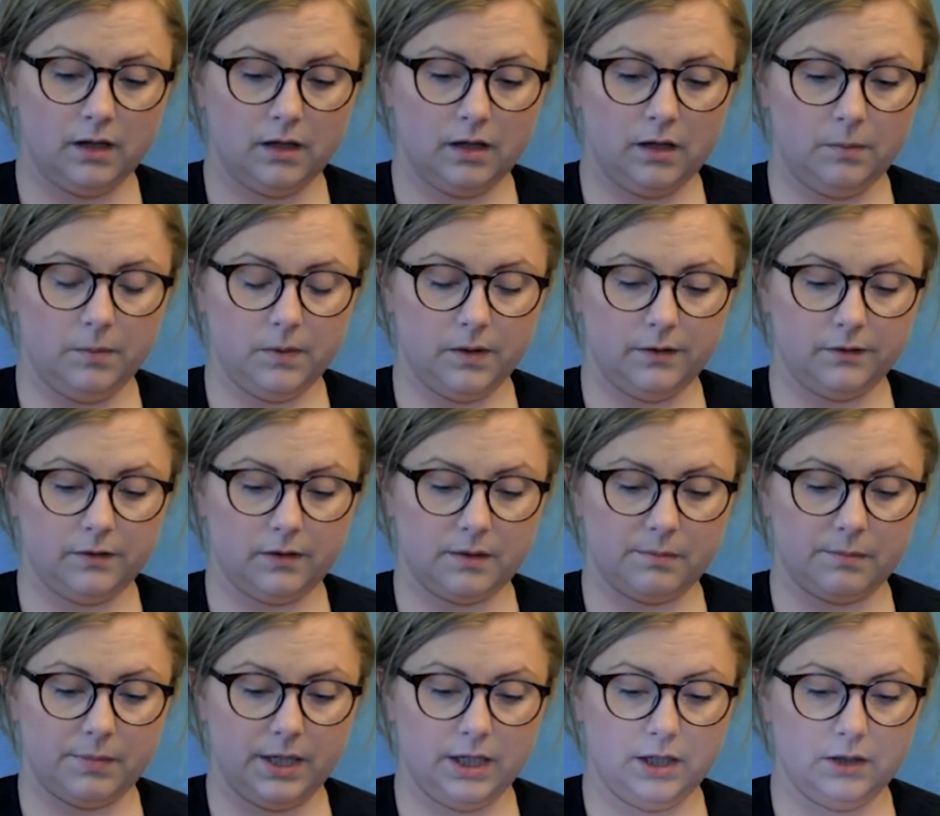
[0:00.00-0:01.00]
upload a
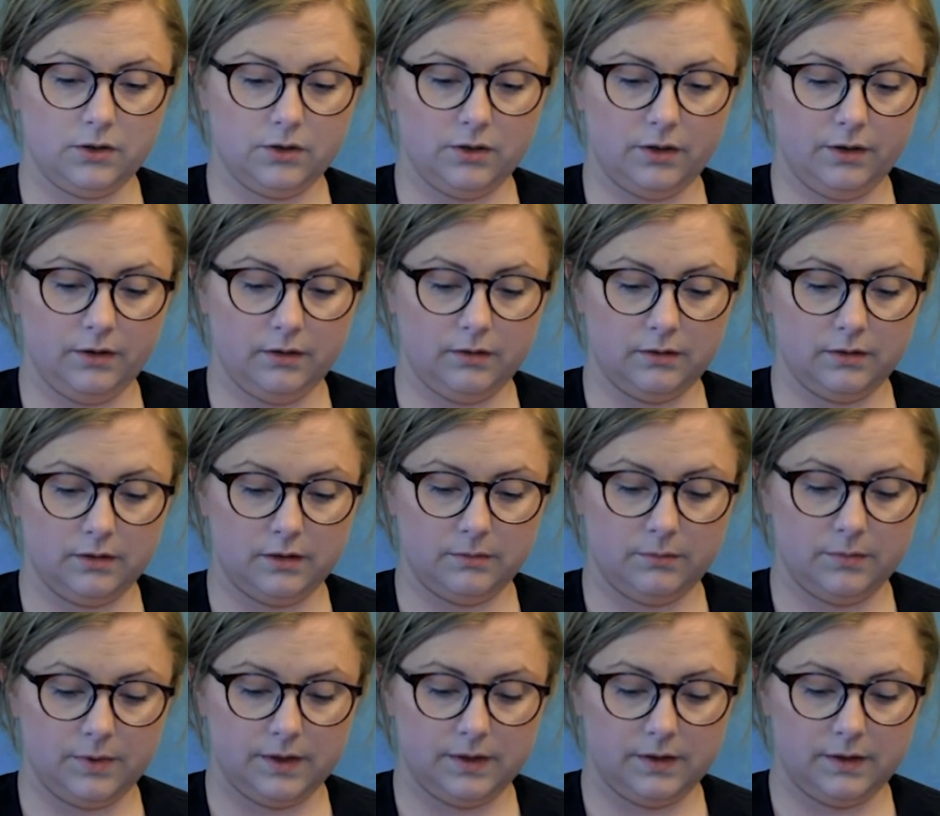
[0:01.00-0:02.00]
picture. Let
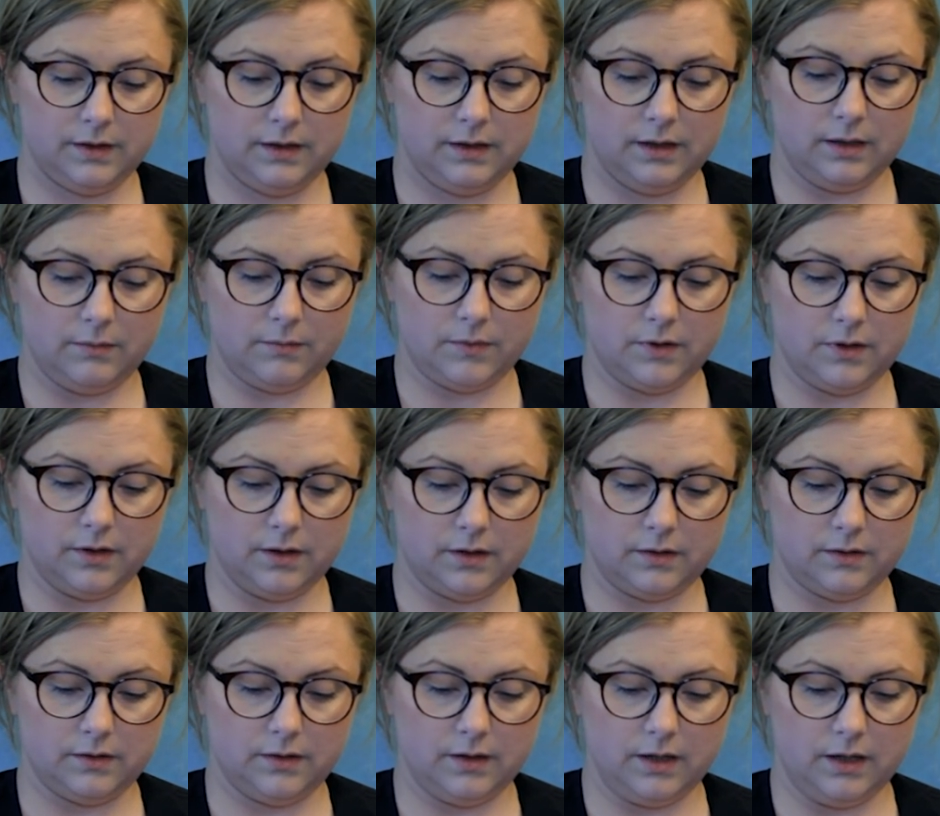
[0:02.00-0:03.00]
me see, I'm gonna
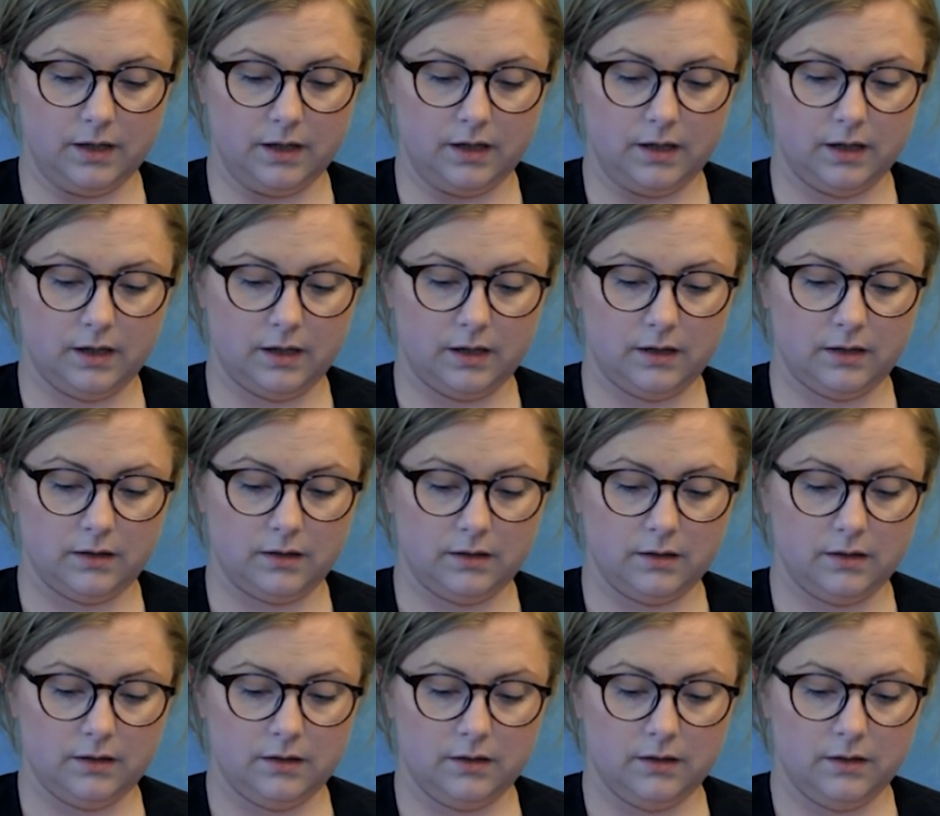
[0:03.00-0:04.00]
take
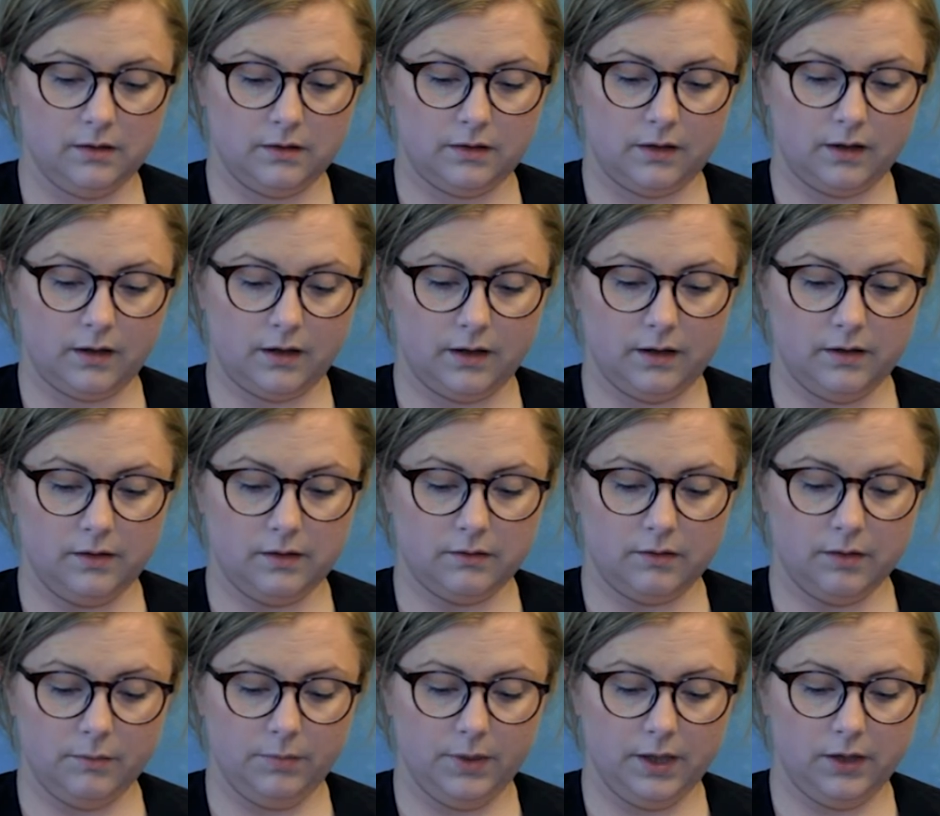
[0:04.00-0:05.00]
the ice
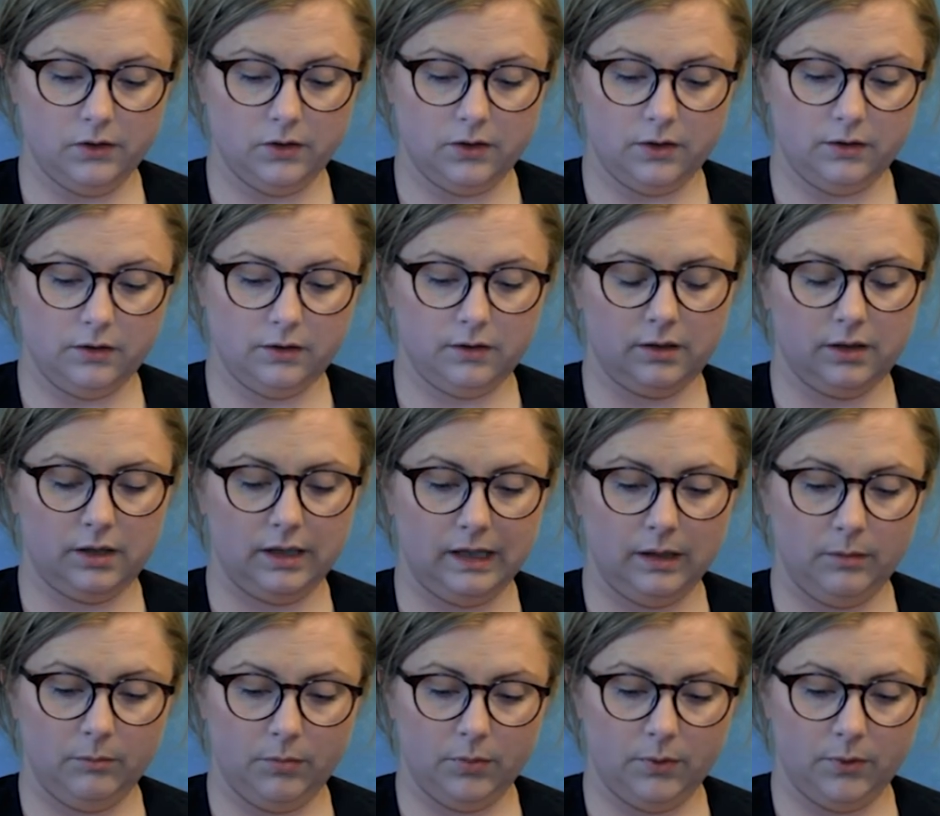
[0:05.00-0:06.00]
cream picture,
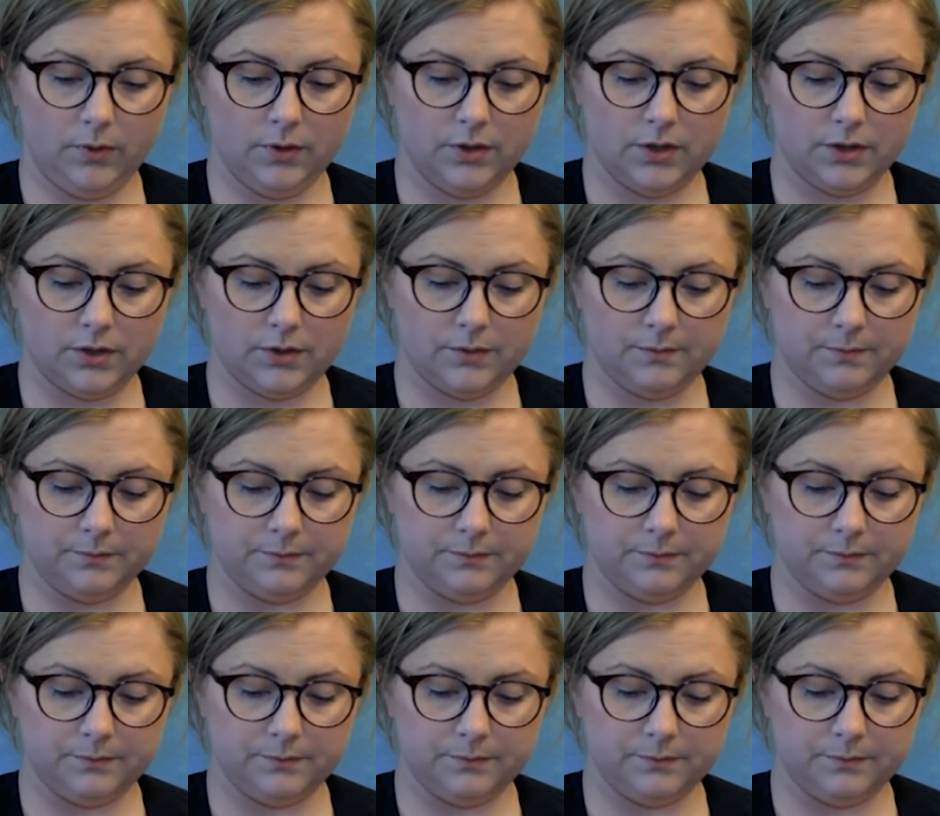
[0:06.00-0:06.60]
import,